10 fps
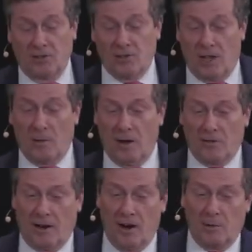didn't step off
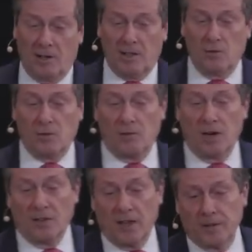the carpet because I was
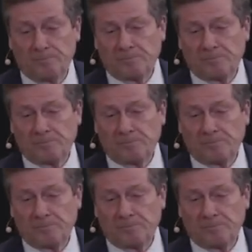afraid of that.